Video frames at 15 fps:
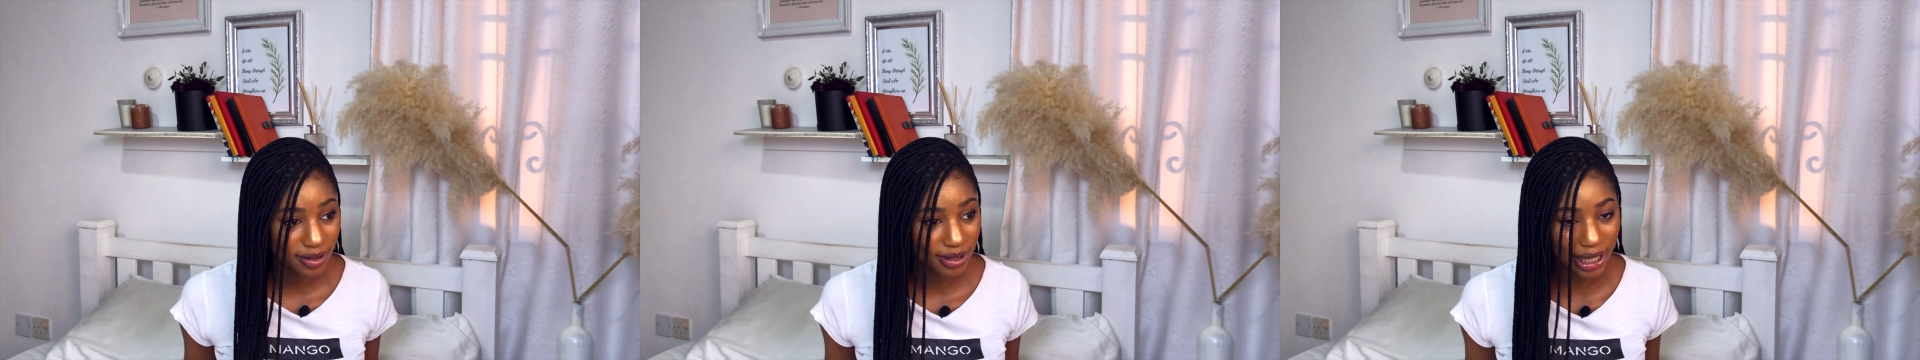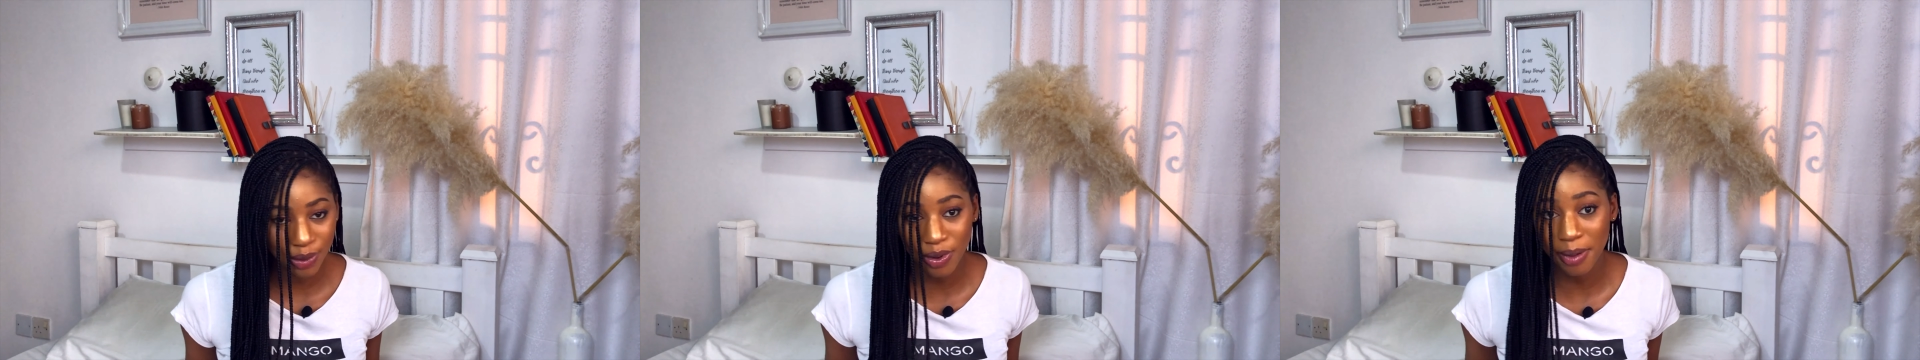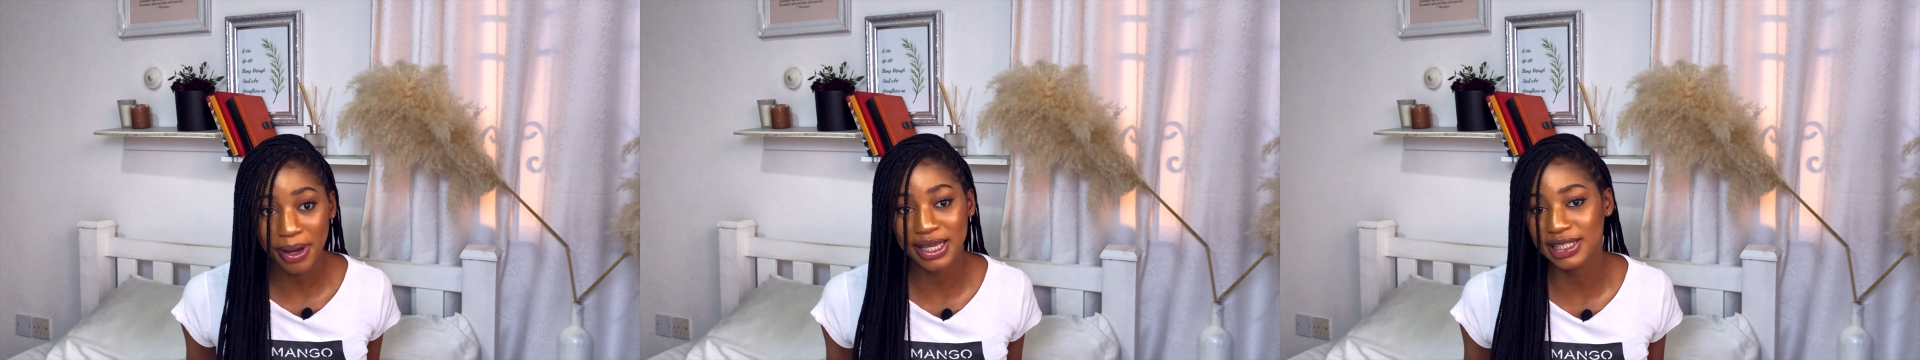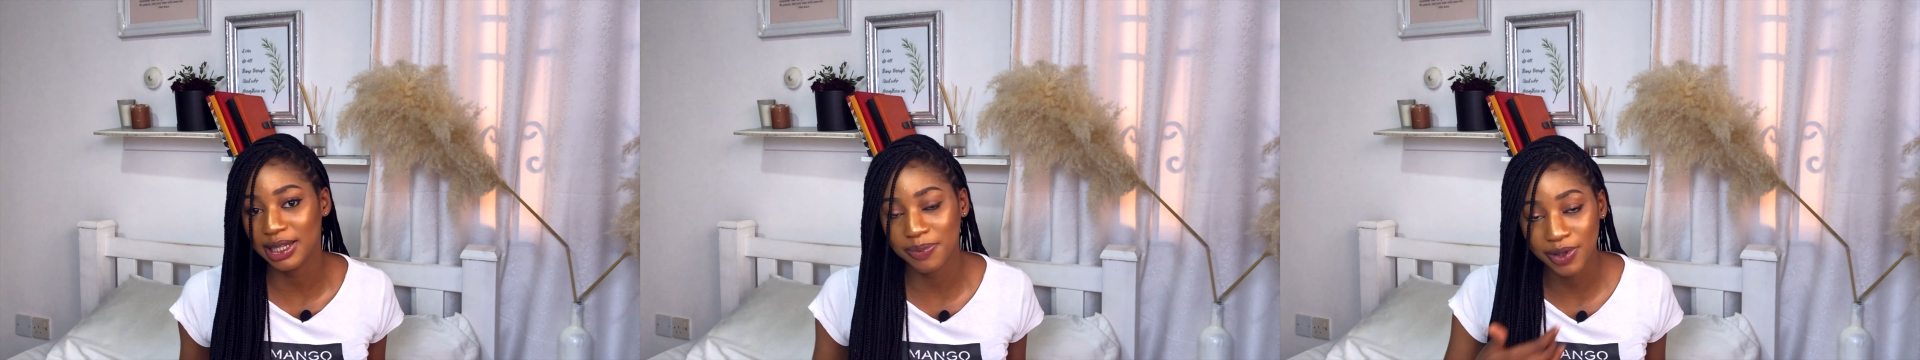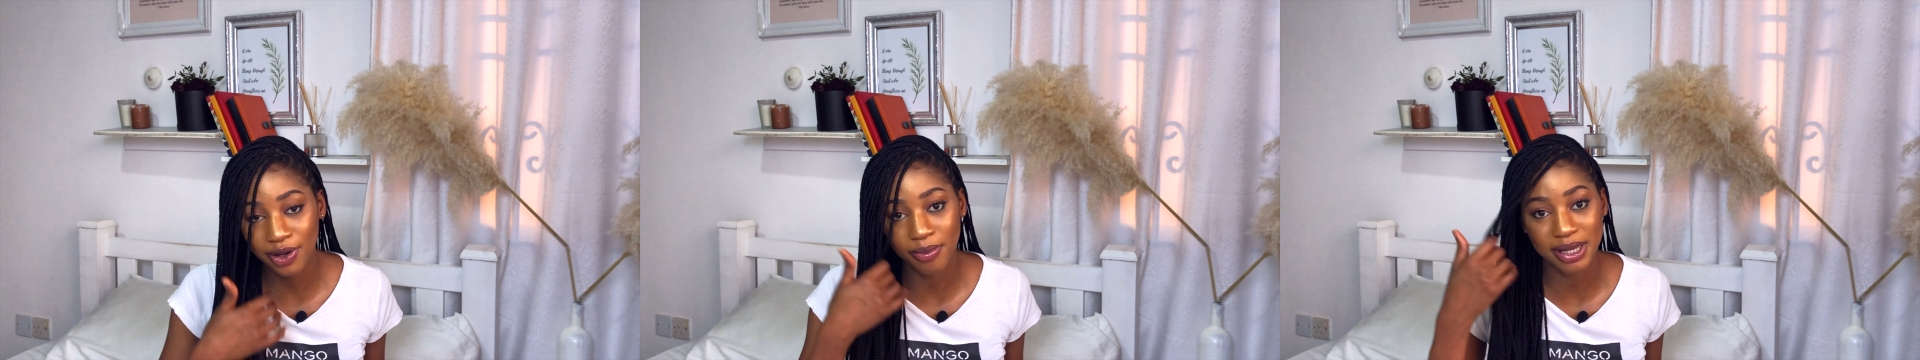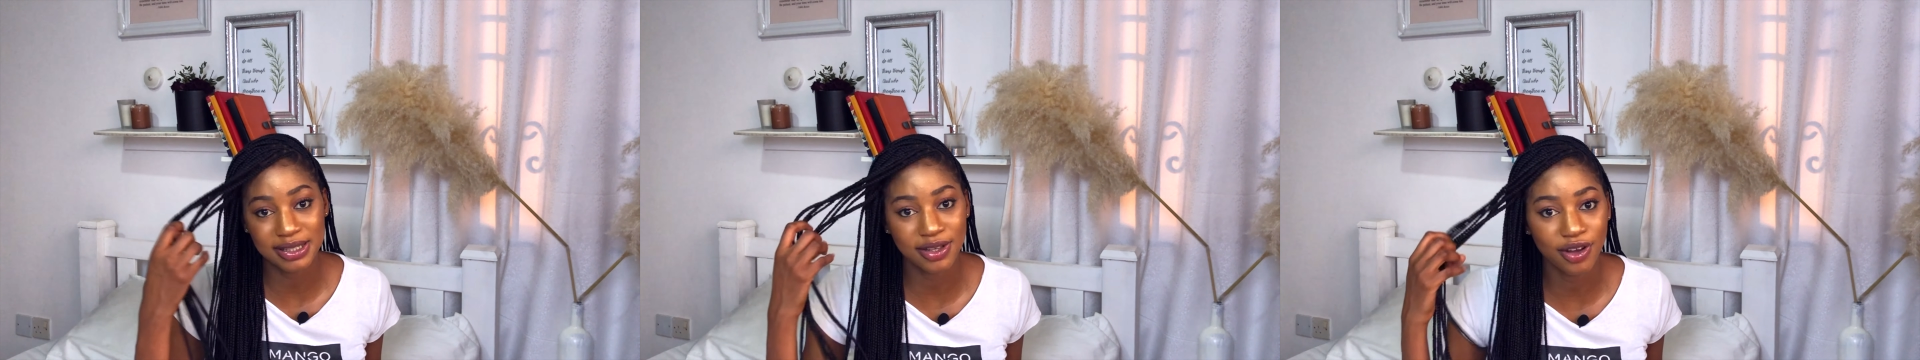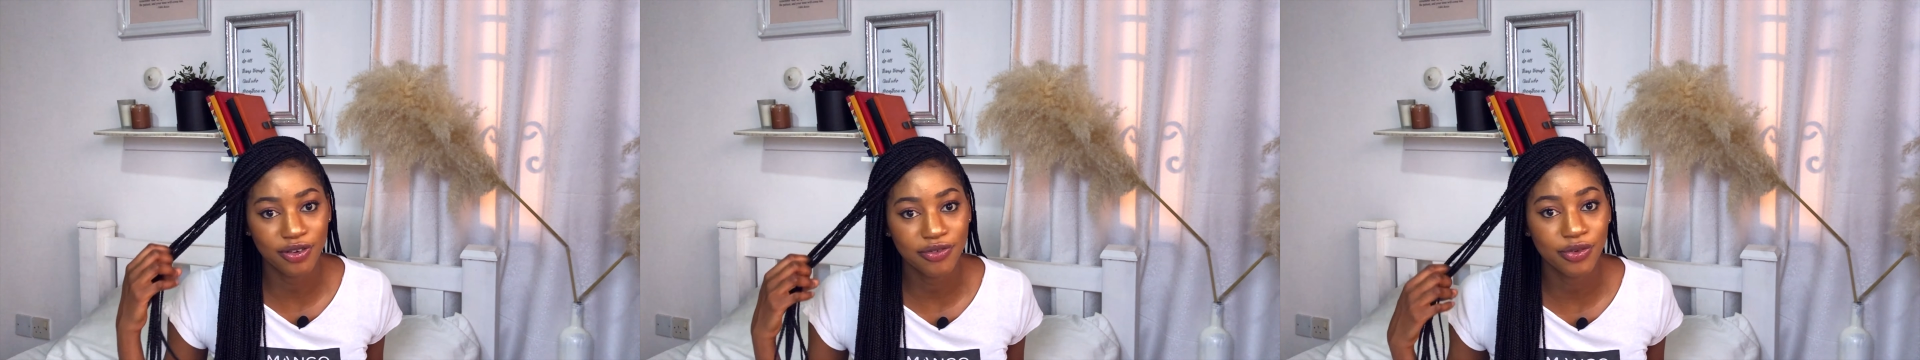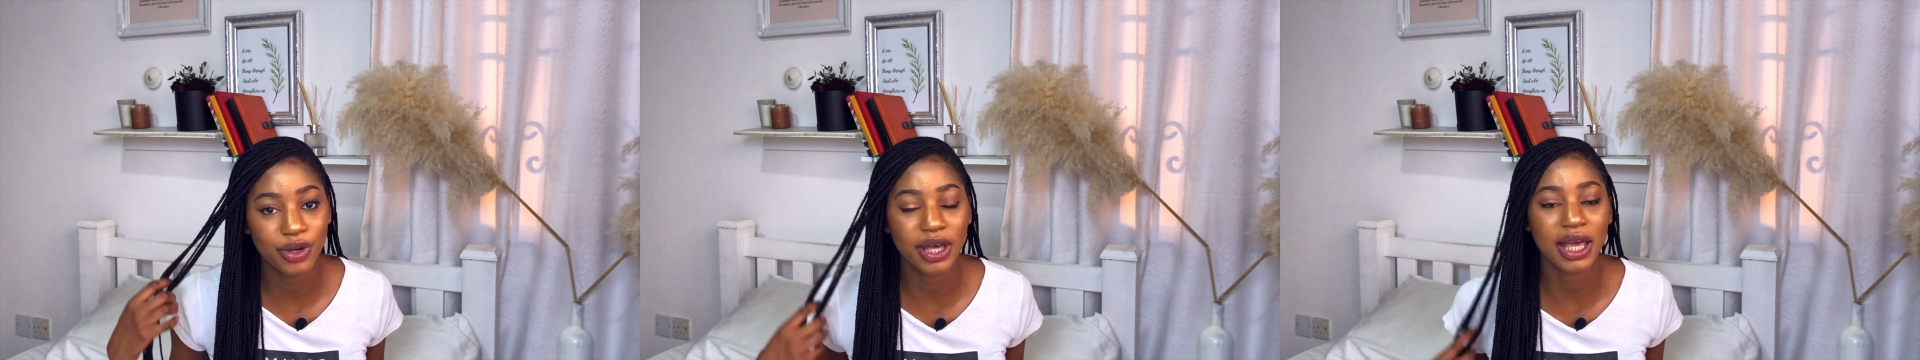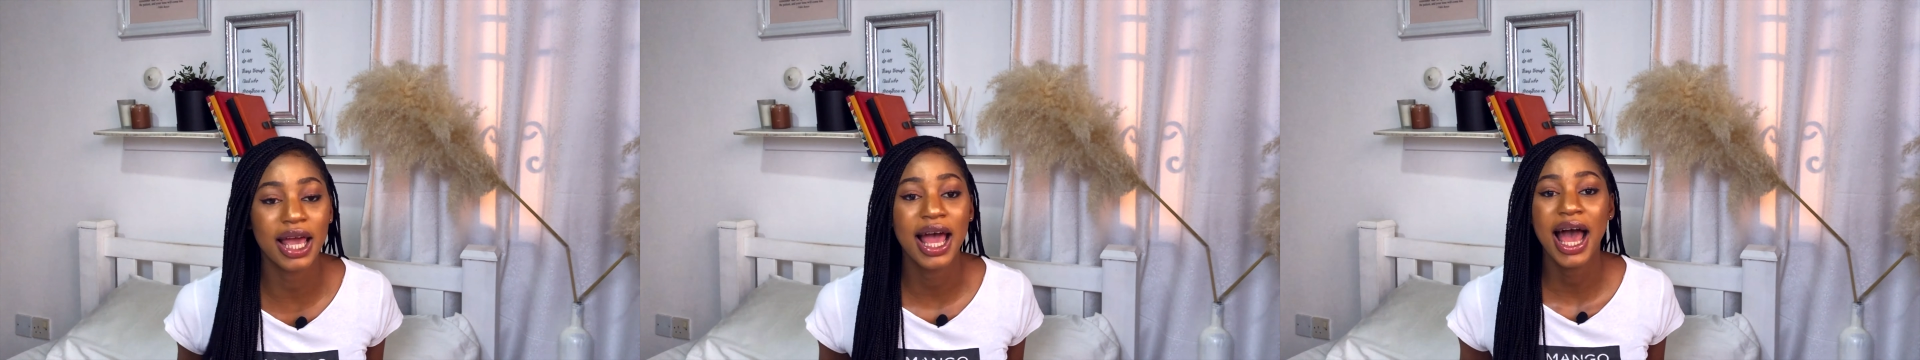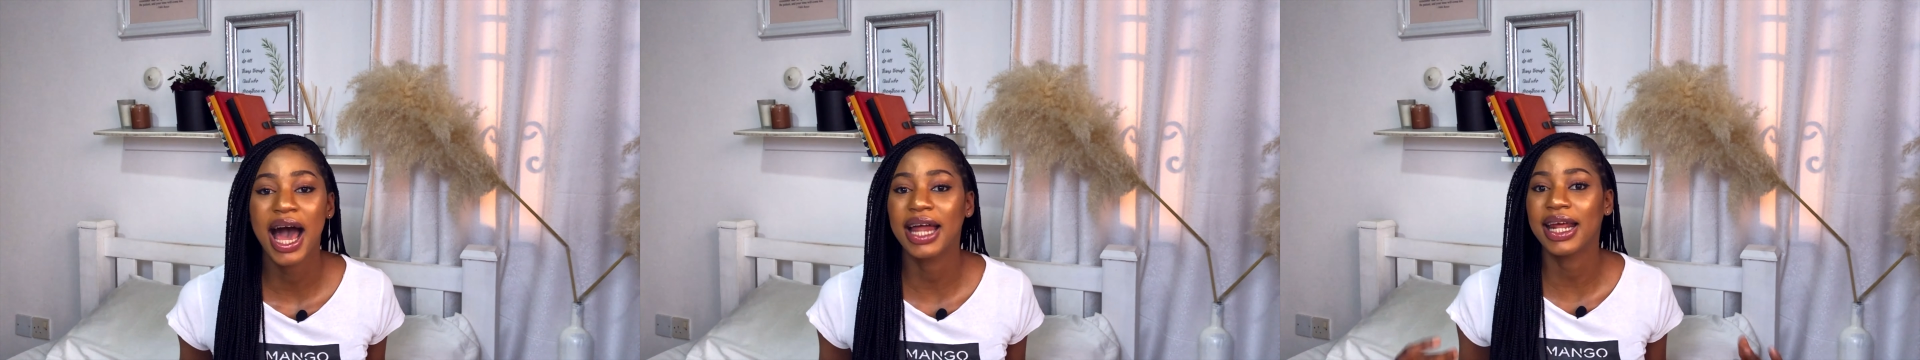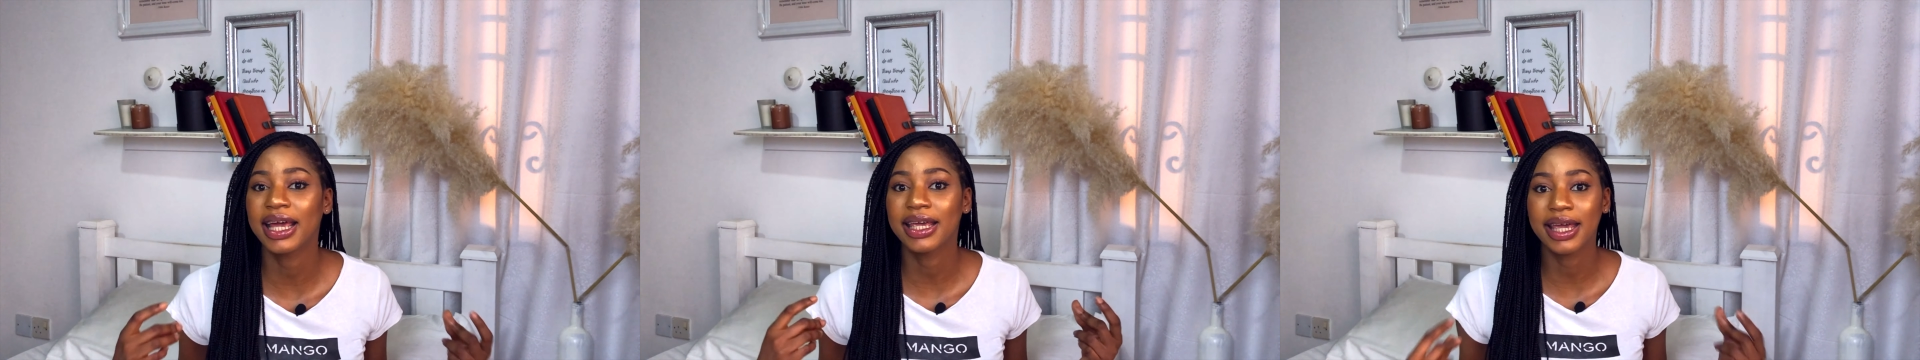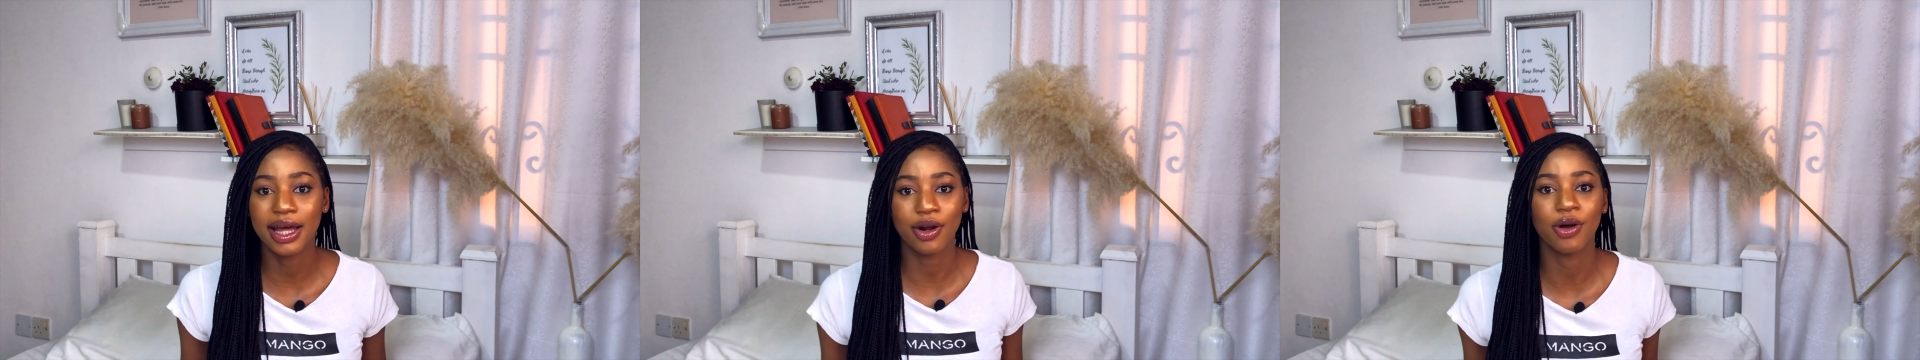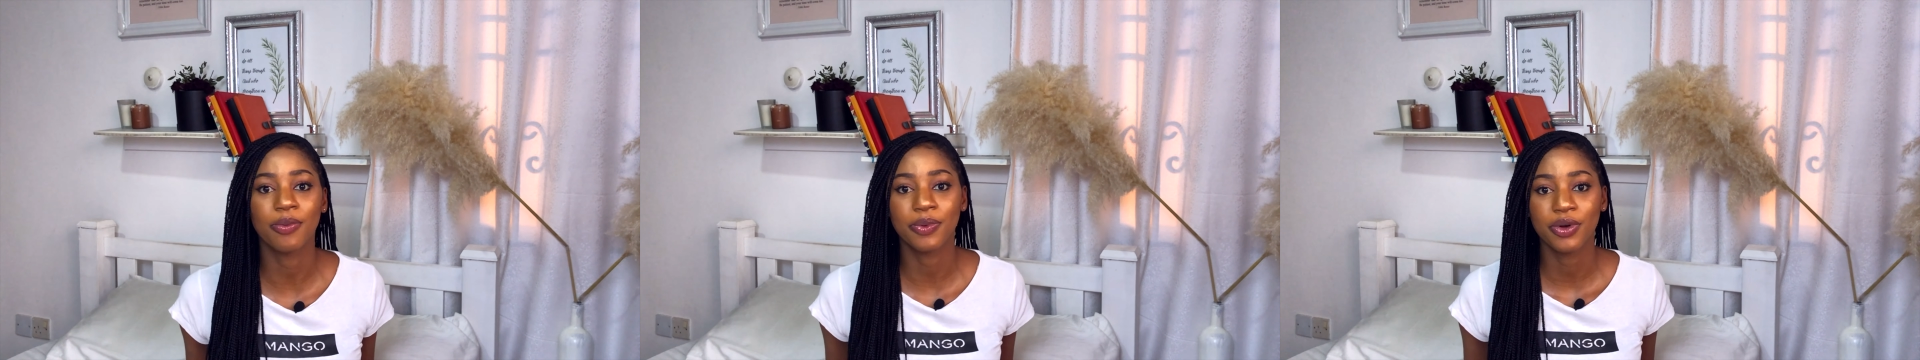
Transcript: Like, why am I sleeping on myself? Okay, and I get up.